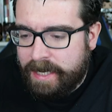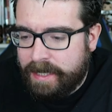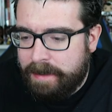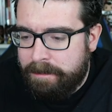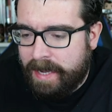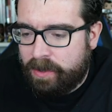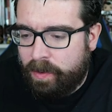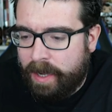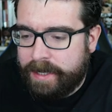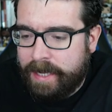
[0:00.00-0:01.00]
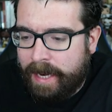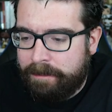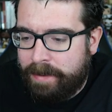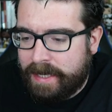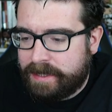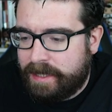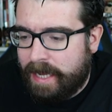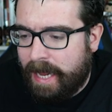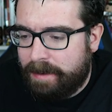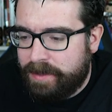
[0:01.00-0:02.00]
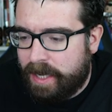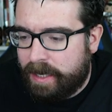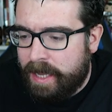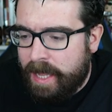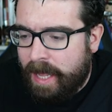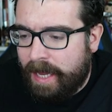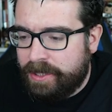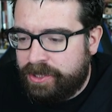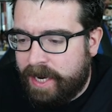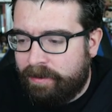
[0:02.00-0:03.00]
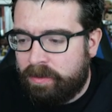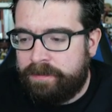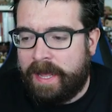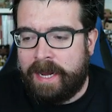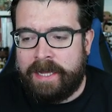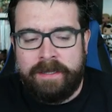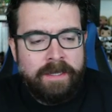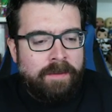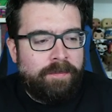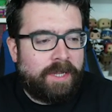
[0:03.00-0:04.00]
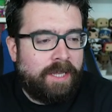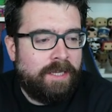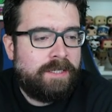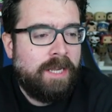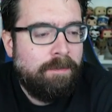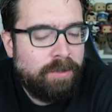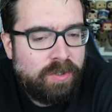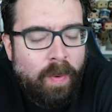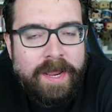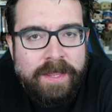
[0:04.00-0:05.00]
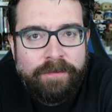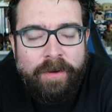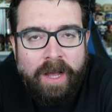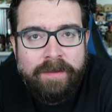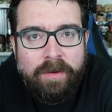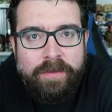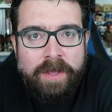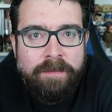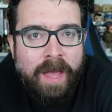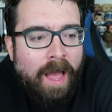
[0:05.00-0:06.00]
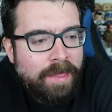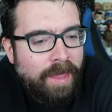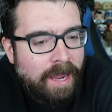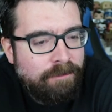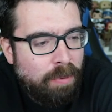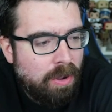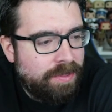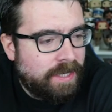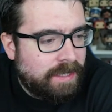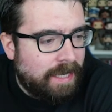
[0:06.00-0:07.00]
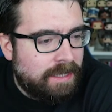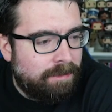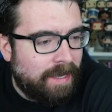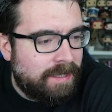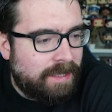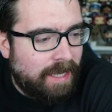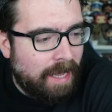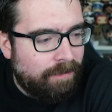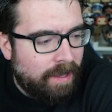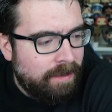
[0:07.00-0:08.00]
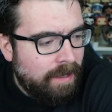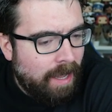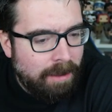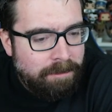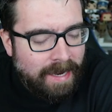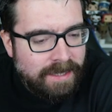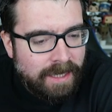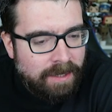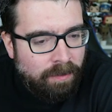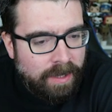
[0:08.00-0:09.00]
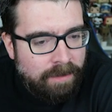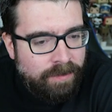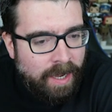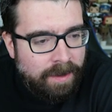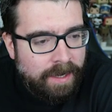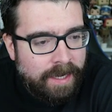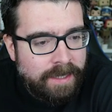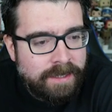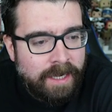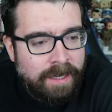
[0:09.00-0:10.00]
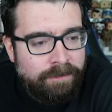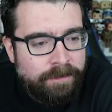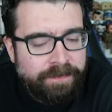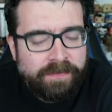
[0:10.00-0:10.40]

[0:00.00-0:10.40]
Hankin, Matt Quine, Callum Paxton, Callum Young and Gerald Vellar, because between the 5 of them they've put this database together. And basically what they've done is they've,